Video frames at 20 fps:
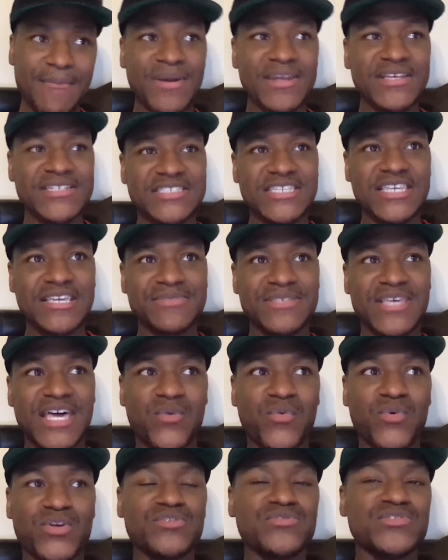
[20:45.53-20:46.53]
But it seems
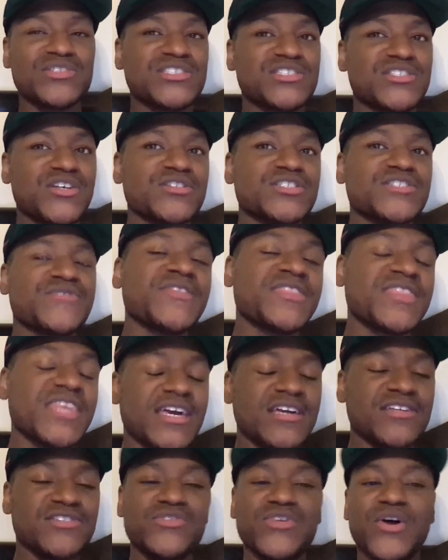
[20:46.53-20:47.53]
like when you search for
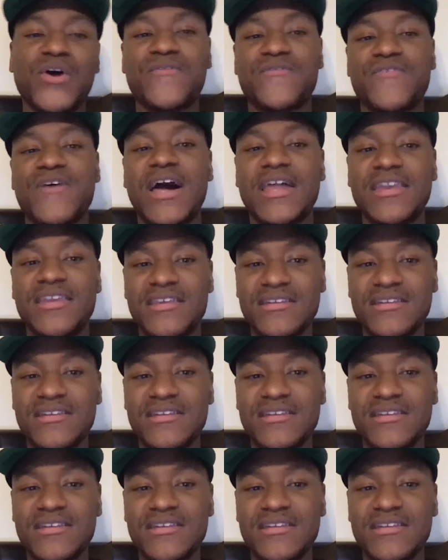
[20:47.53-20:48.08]
things, you don't find it.